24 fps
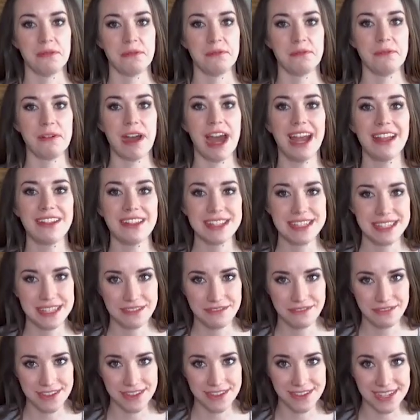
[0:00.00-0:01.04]
While it's
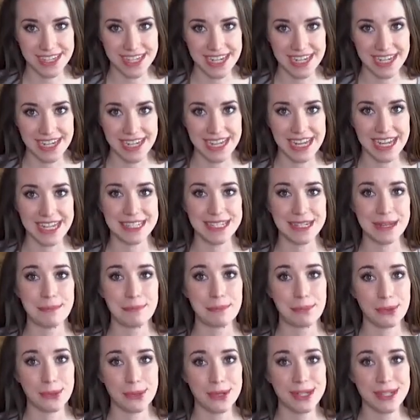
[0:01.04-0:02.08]
infuriating, it's an
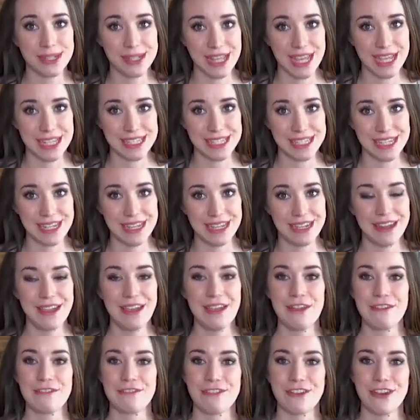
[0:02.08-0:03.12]
important lesson
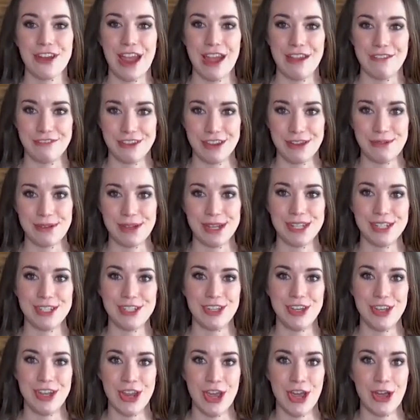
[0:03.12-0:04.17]
for everyone
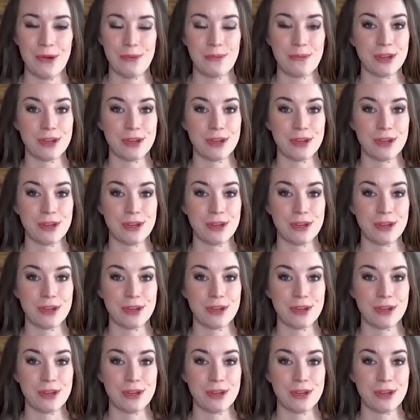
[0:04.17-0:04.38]
to know.